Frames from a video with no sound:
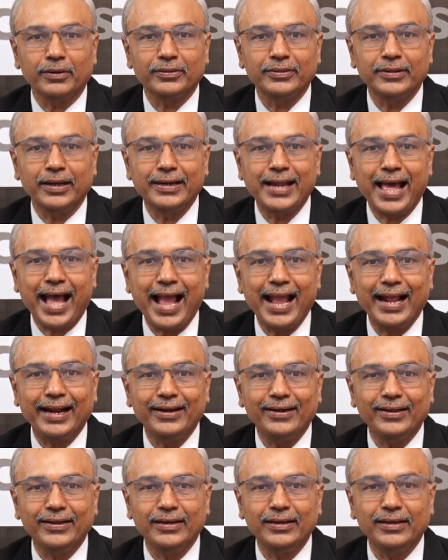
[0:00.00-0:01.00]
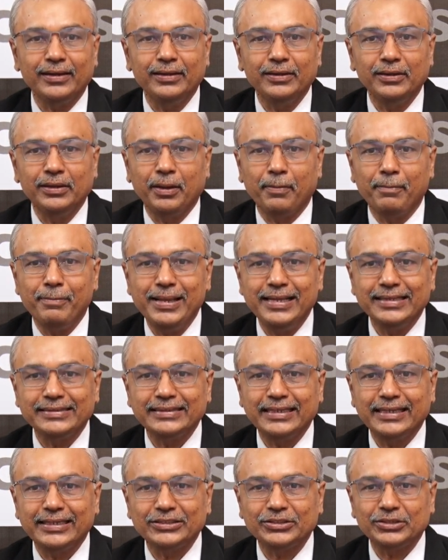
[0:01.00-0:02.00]
the diagonal
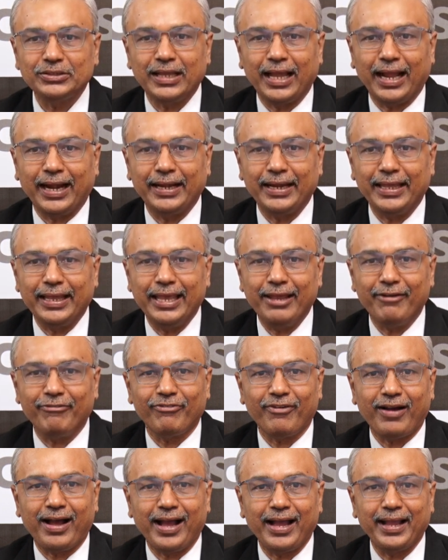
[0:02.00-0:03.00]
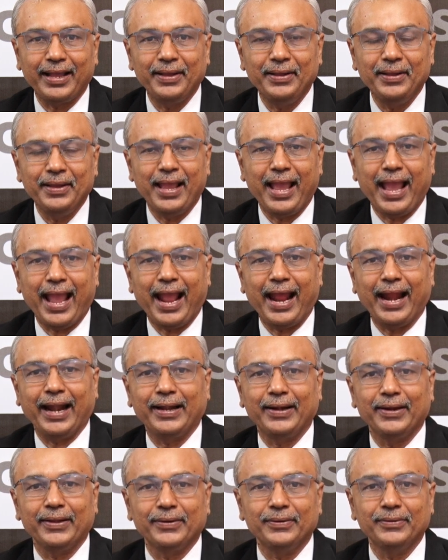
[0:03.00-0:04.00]
b6 and a5,
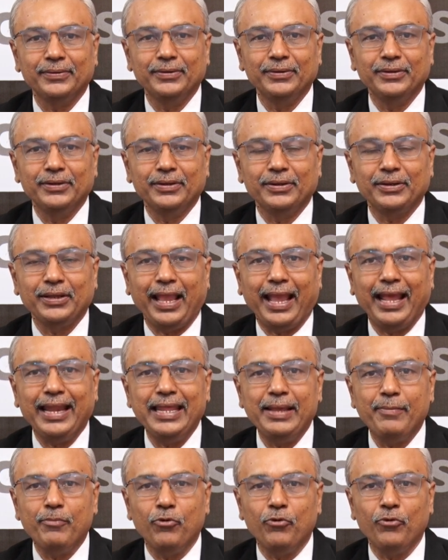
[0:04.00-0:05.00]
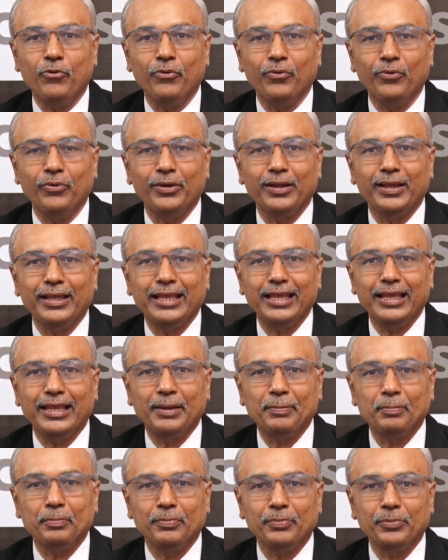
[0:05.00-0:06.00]
and any move
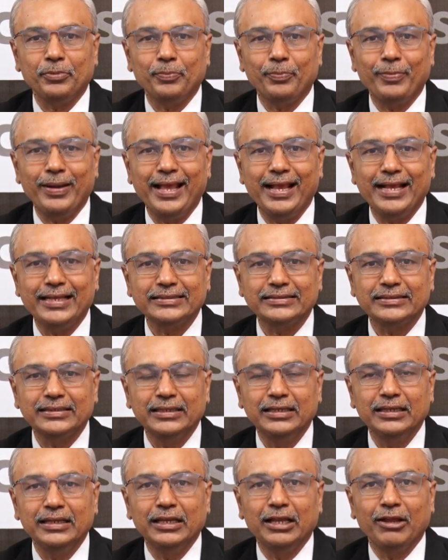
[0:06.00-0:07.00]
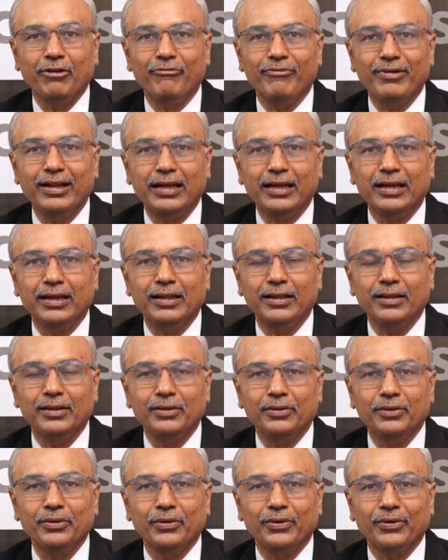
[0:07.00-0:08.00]
he plays will
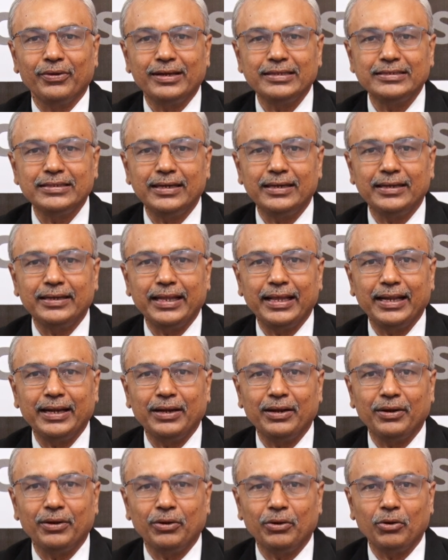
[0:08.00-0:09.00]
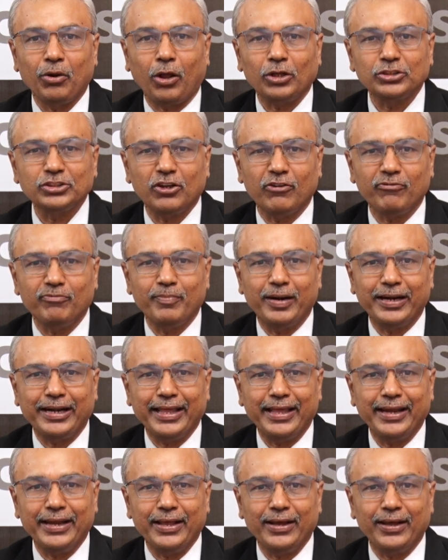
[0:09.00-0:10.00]
result in loss of
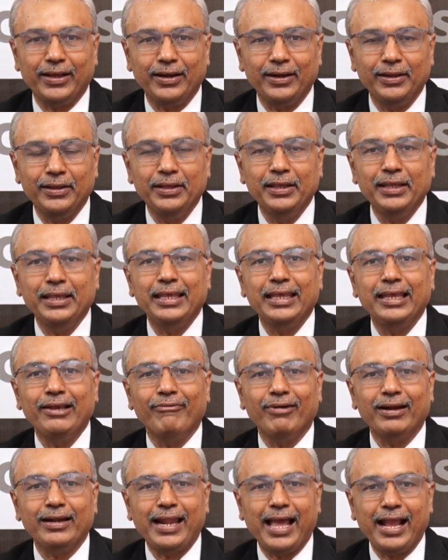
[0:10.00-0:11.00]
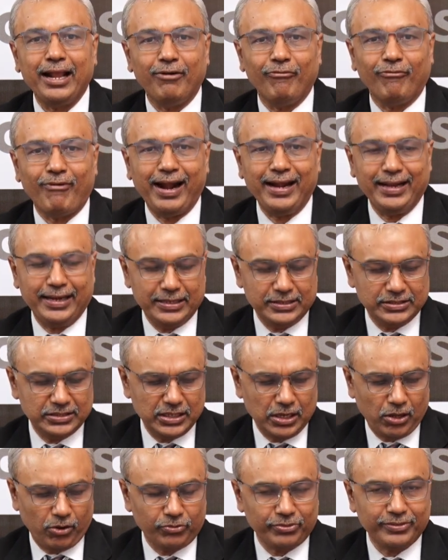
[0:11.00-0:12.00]
material. Even like white is
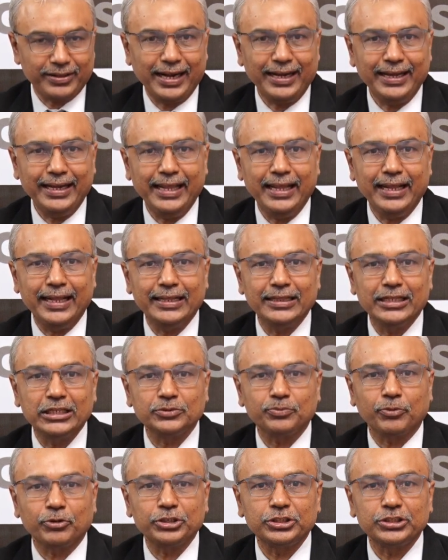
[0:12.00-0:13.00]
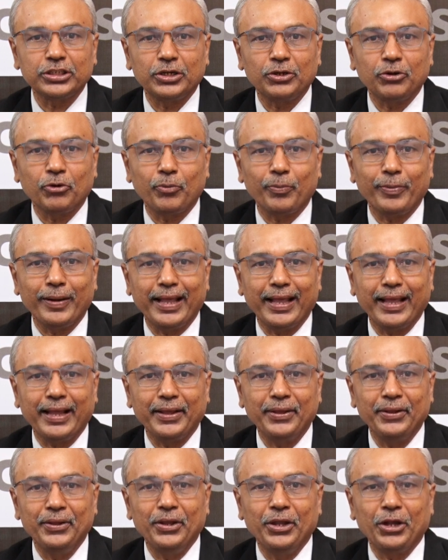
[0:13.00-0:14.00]
now threatening in this position to
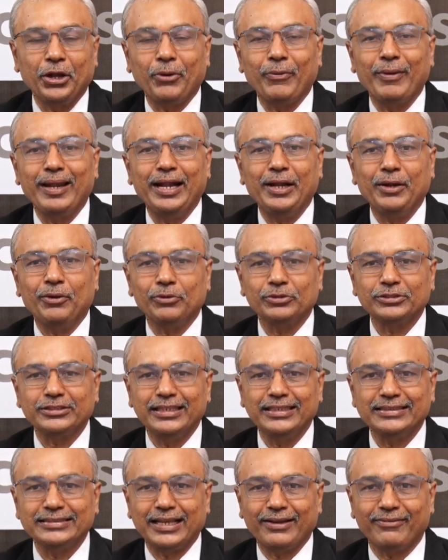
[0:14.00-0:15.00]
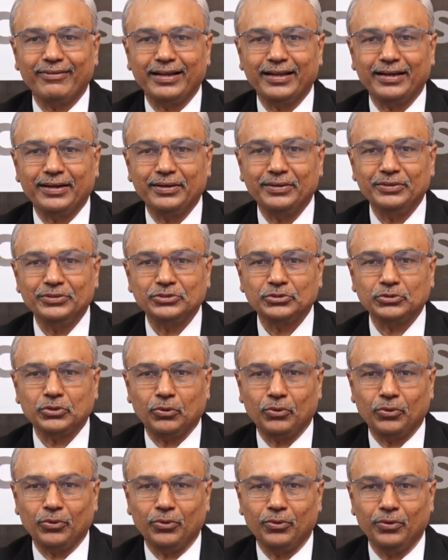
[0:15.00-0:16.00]
play queen into c7,
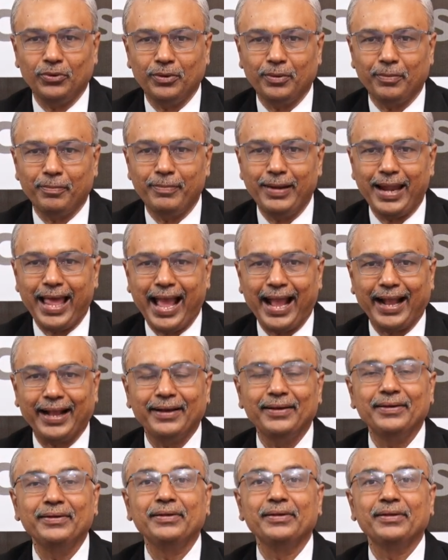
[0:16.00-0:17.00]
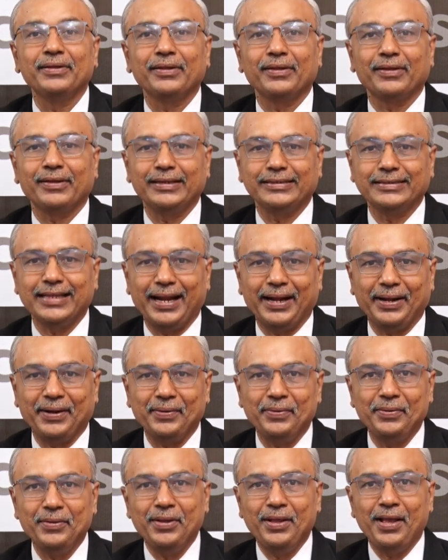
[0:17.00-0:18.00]
so black resigned.
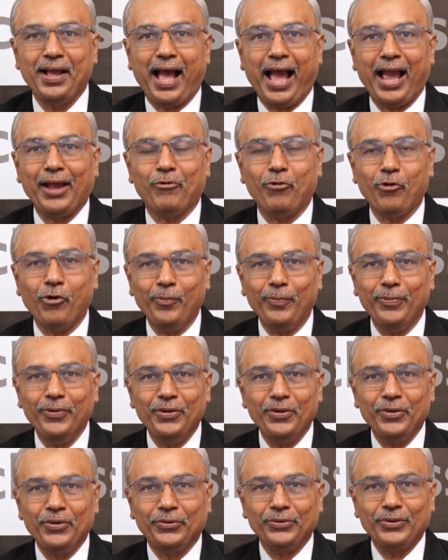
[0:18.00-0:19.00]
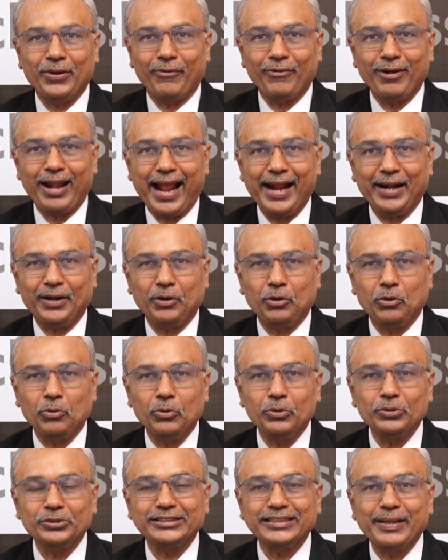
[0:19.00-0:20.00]
I hope you have liked
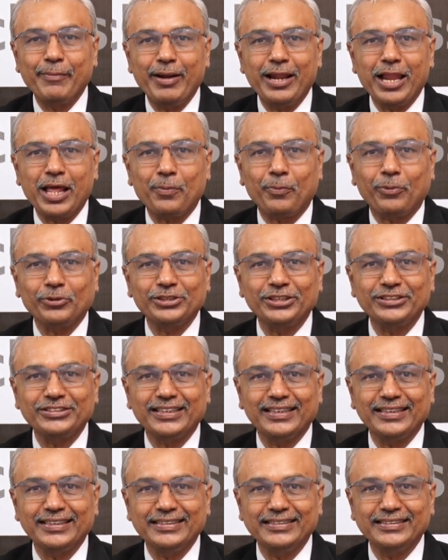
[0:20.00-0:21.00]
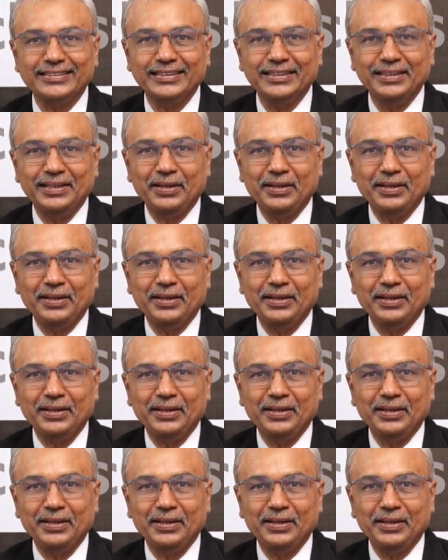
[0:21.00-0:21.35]
two similar positions